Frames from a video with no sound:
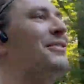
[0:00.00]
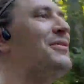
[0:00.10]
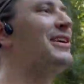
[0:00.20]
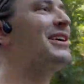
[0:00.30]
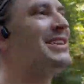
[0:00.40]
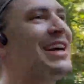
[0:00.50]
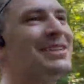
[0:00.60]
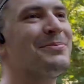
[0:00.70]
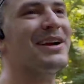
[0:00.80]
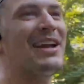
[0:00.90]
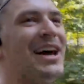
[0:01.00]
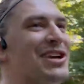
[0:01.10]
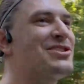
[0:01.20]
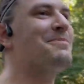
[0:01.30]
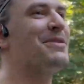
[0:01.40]
if you're desperate and on
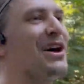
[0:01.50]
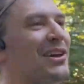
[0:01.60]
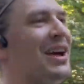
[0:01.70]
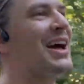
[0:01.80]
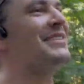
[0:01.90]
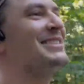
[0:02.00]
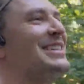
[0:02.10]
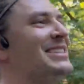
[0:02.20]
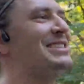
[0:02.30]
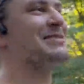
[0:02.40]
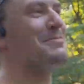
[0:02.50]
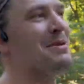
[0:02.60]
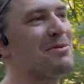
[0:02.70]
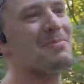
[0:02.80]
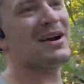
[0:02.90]
a trip and all you have is these, just
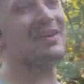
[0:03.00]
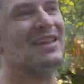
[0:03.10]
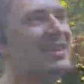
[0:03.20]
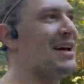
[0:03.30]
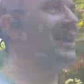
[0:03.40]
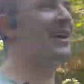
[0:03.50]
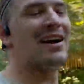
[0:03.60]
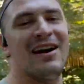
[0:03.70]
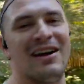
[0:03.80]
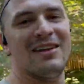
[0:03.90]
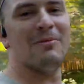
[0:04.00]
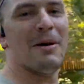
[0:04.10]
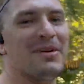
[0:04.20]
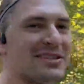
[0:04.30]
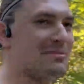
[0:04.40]
be prepared that there there
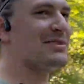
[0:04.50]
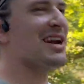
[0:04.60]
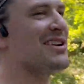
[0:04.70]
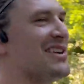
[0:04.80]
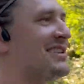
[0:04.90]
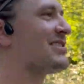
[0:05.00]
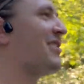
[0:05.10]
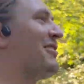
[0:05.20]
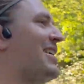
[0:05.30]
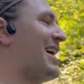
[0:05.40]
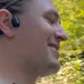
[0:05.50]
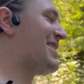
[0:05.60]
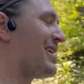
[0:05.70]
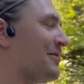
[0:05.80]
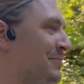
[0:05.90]
might be some tenderness going on
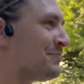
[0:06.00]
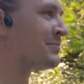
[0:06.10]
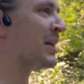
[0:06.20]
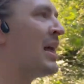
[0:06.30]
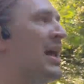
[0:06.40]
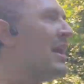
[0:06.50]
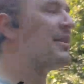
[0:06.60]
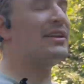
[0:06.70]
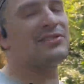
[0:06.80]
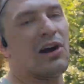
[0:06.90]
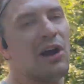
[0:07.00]
there. These